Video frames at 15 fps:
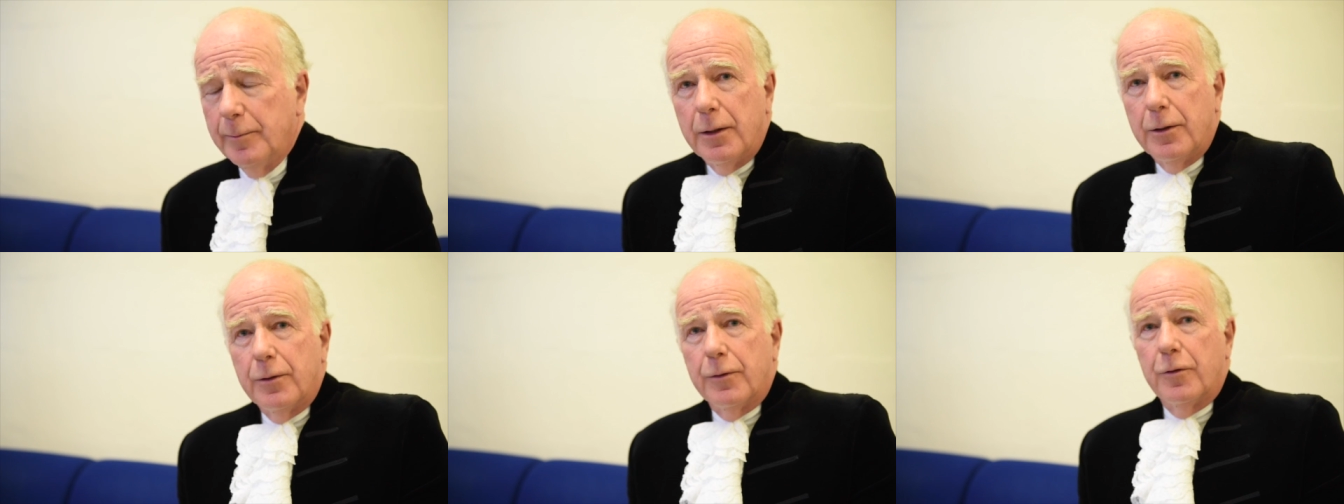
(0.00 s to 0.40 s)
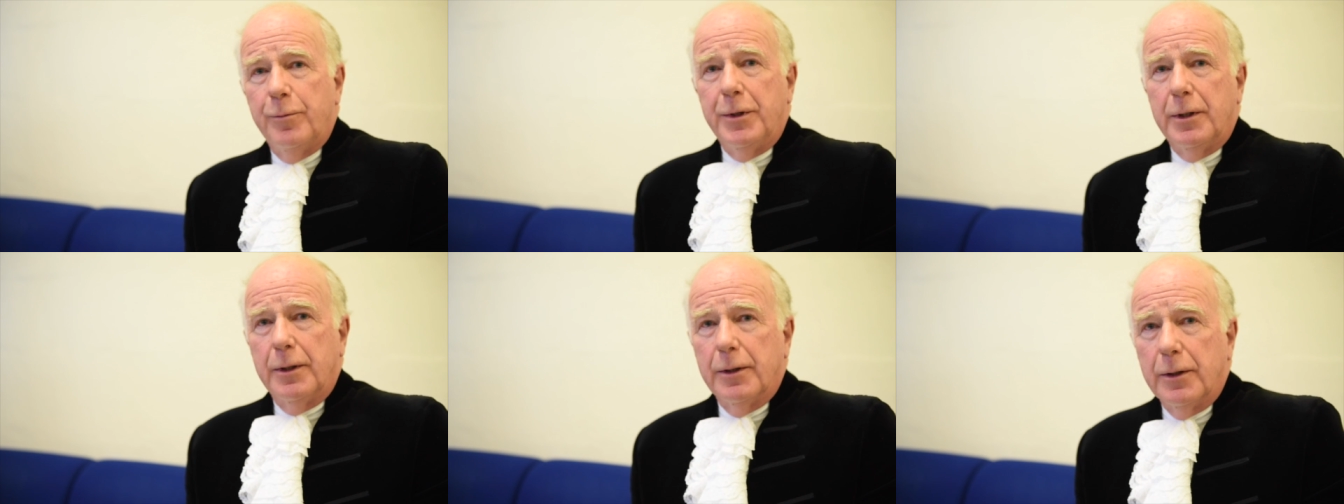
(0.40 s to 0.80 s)
There have
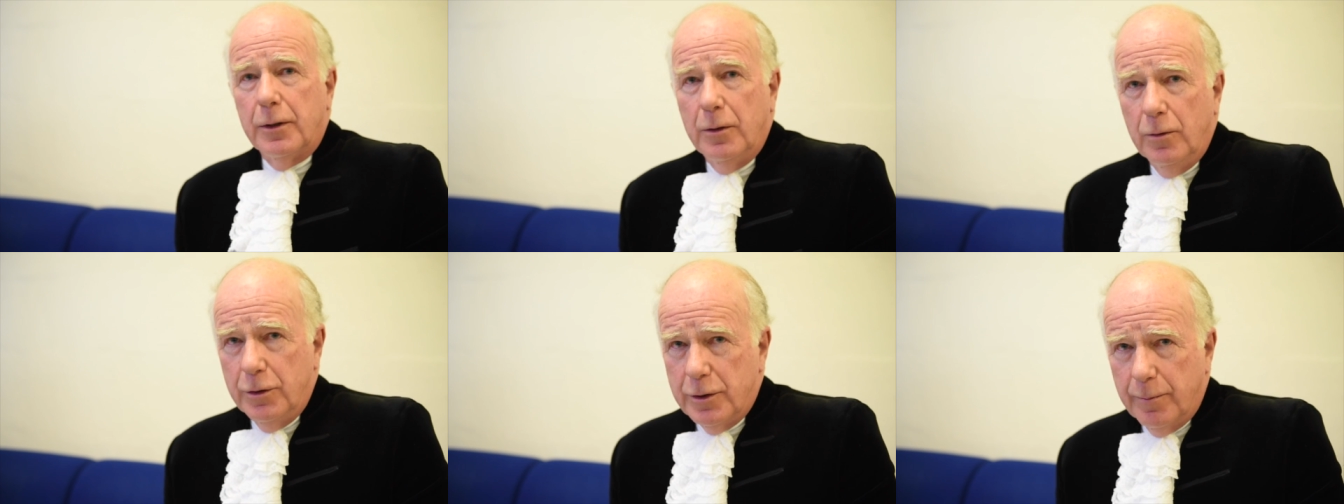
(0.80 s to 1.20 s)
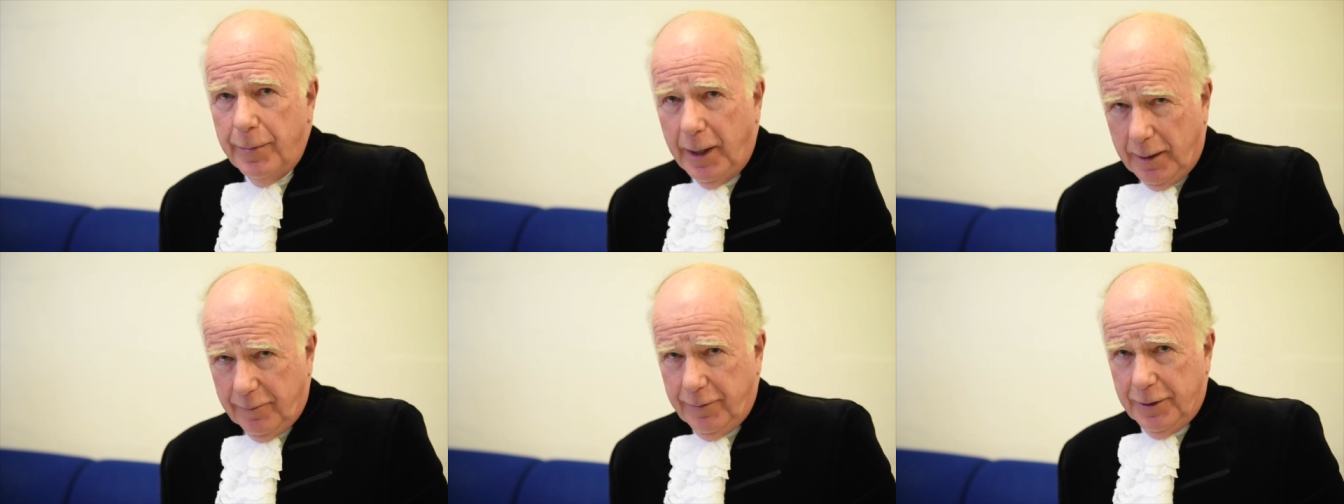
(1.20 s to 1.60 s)
been huge
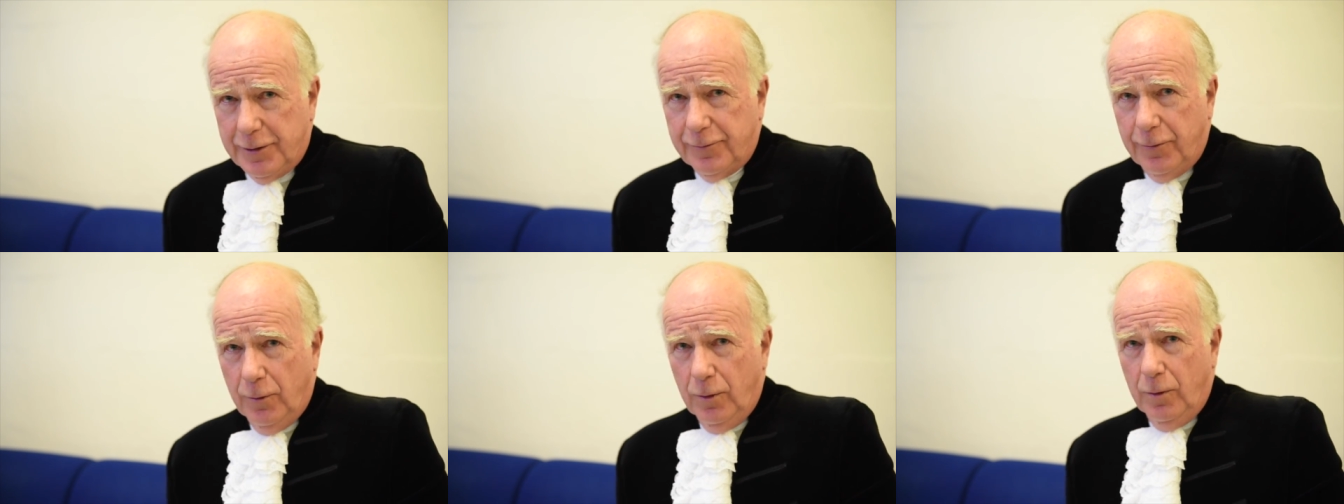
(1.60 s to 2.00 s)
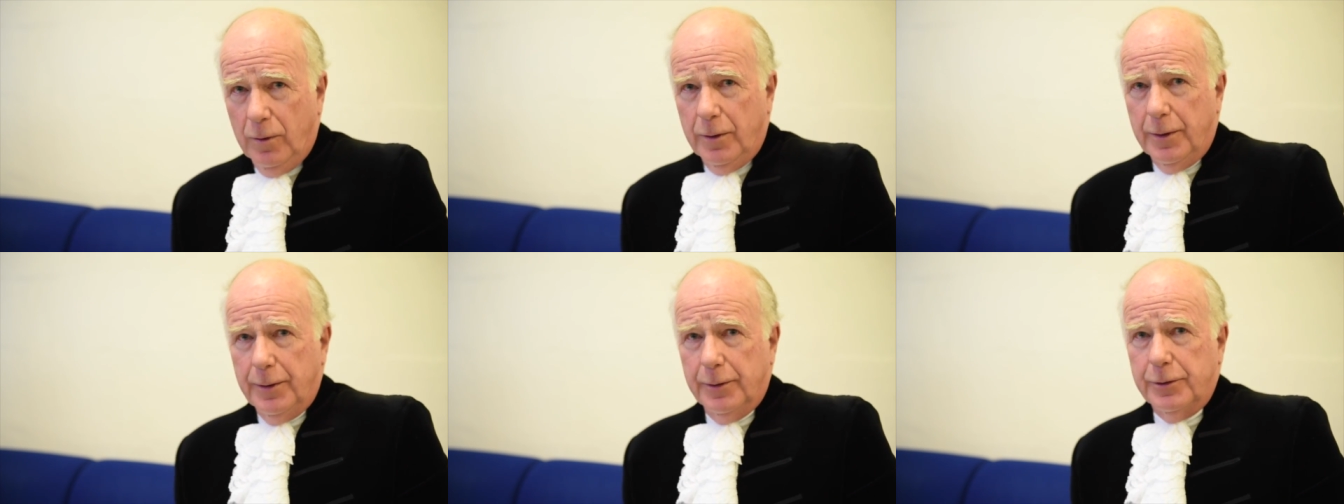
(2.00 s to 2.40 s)
benefits for
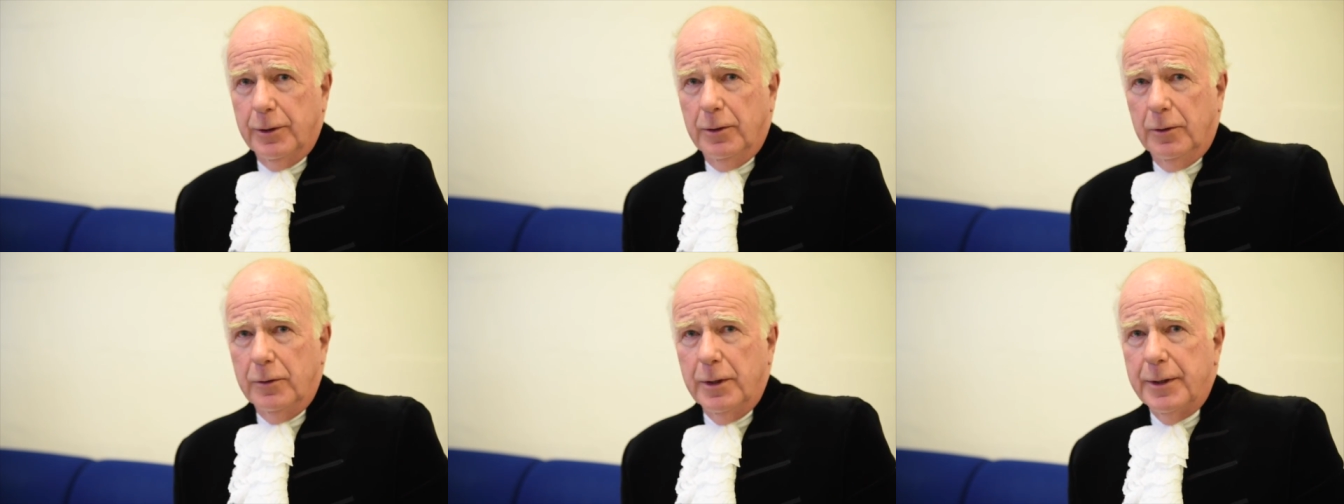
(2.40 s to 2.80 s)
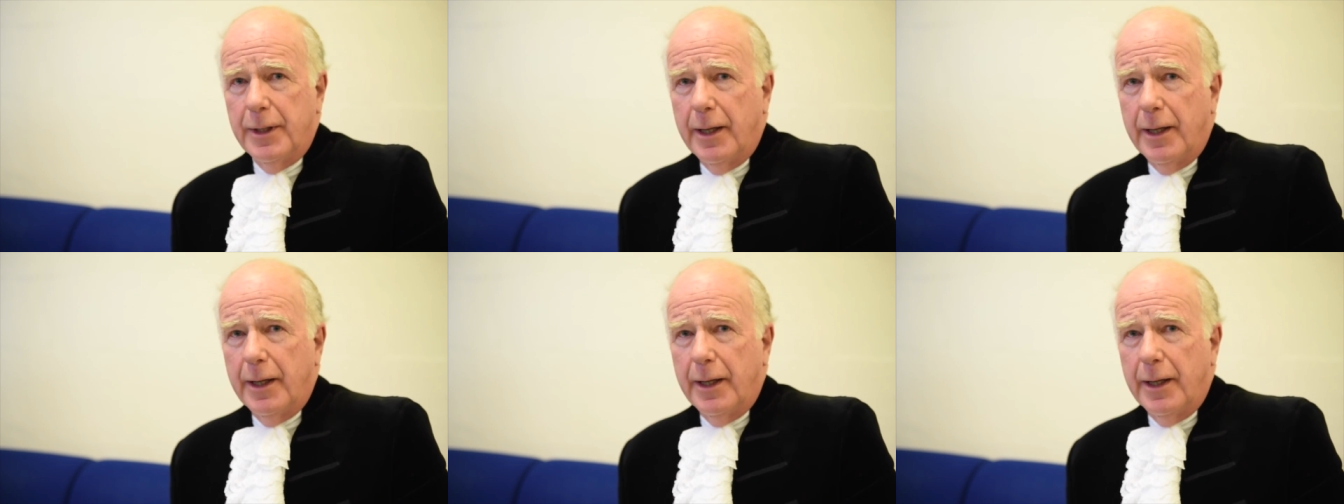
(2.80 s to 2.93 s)
the children.